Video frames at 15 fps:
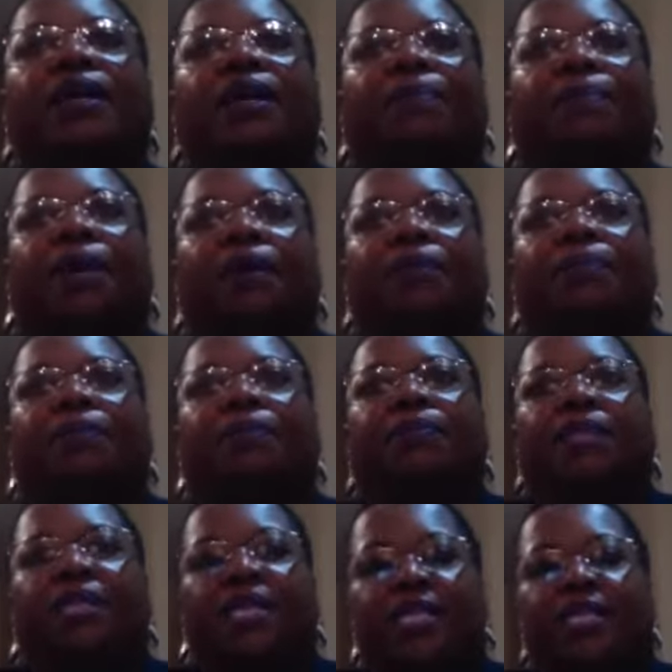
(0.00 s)

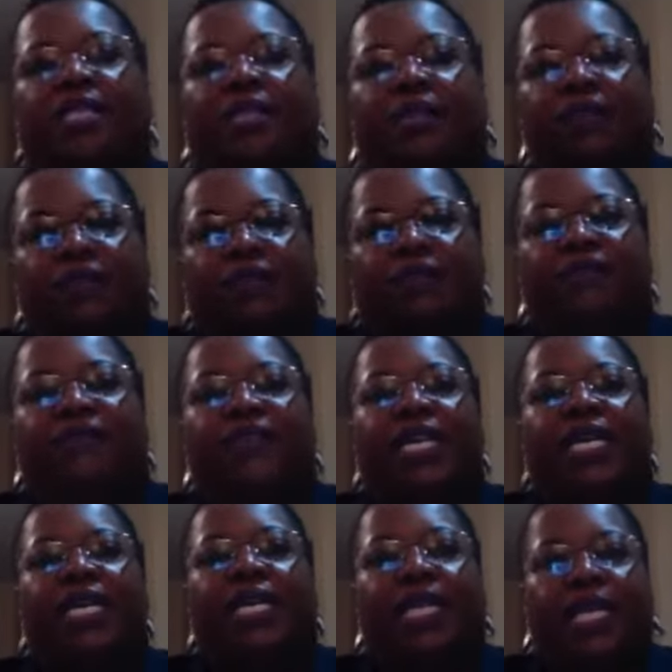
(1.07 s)
about this
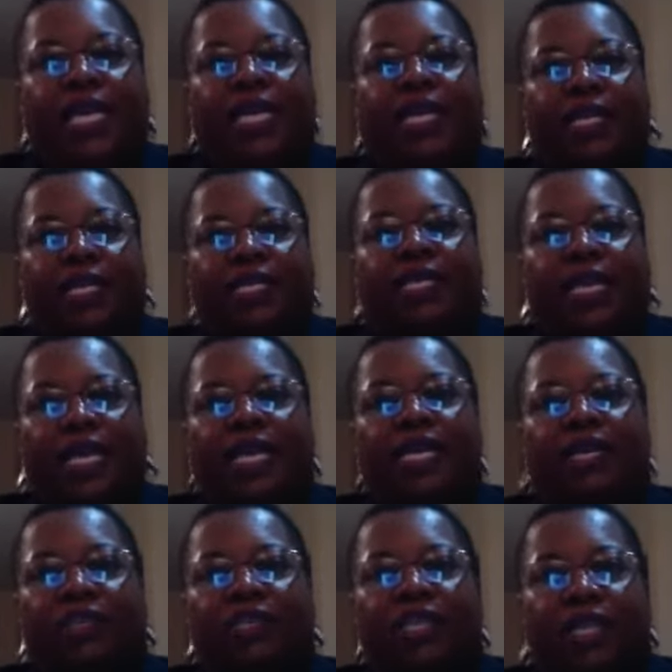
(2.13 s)
feeling, this
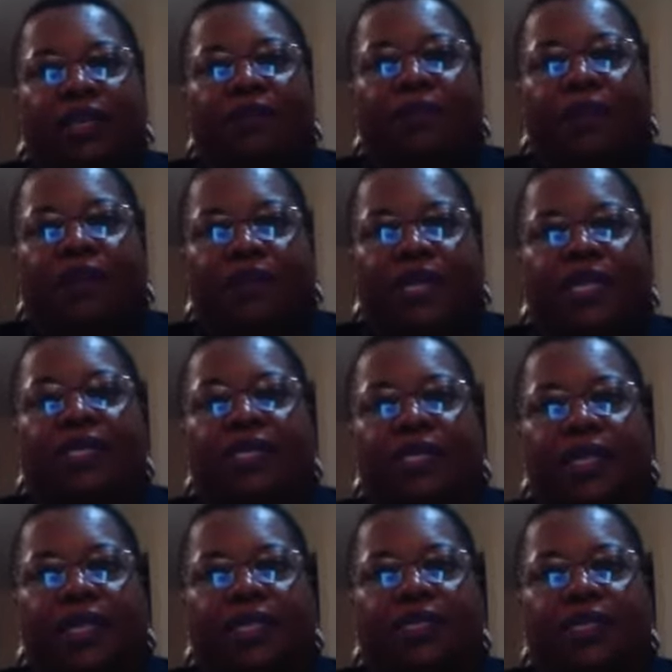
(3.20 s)
energy of
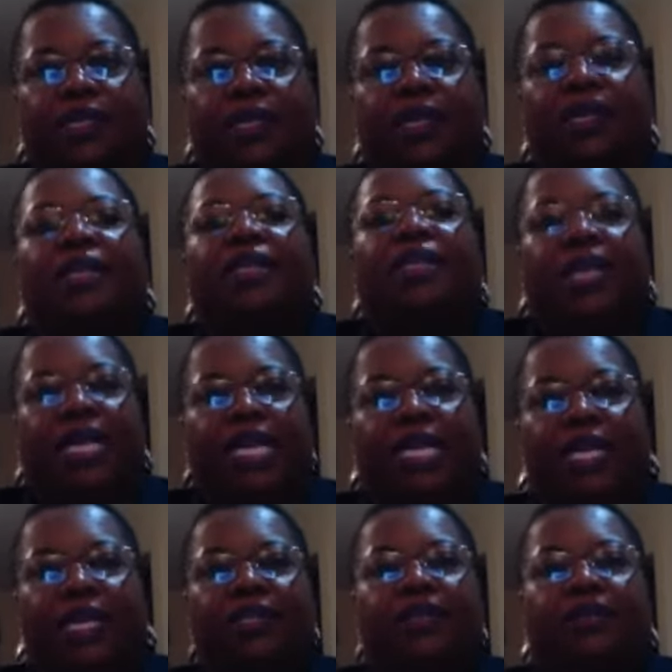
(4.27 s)
procrastination that I
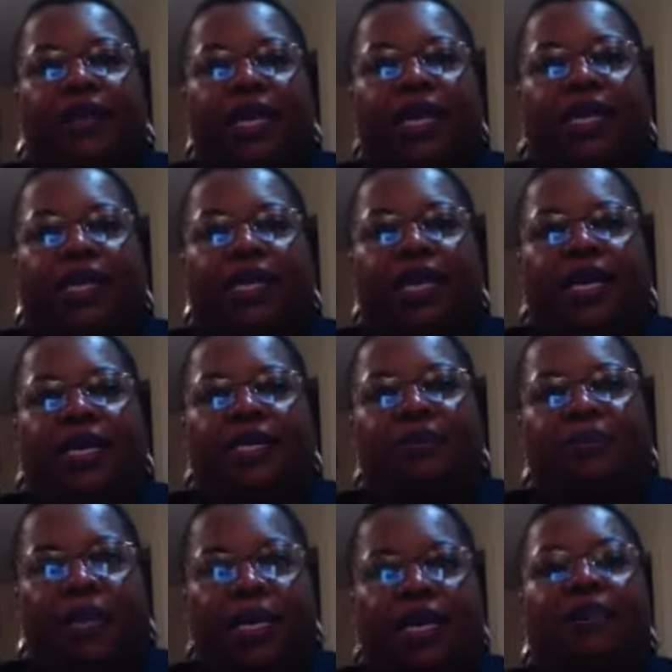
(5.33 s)
need to recognize,
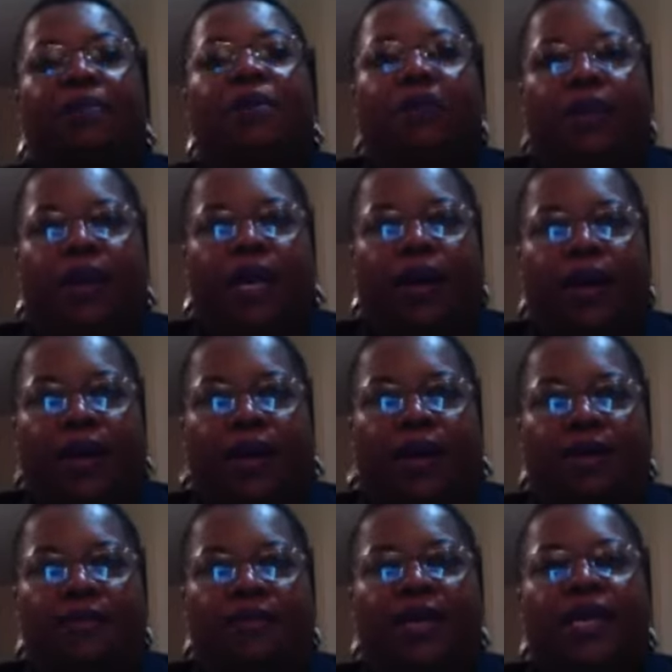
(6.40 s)
become aware
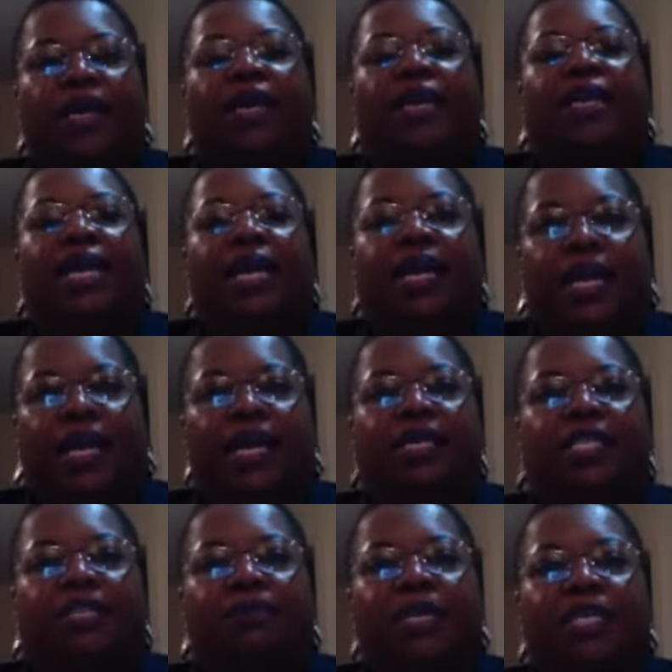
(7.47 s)
of, and then
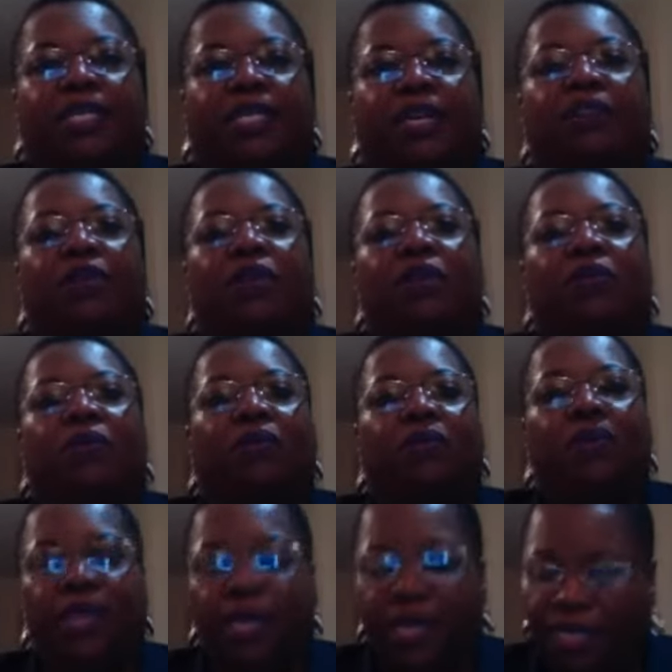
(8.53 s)
ask myself,
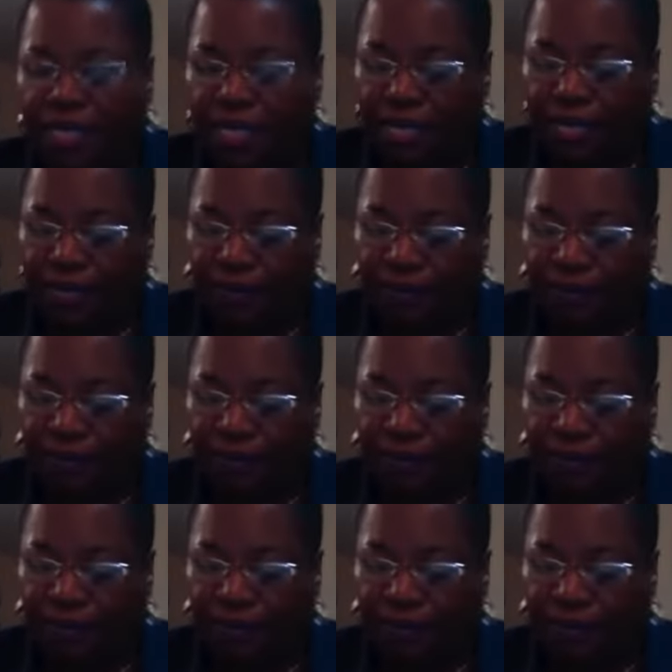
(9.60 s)
what is it?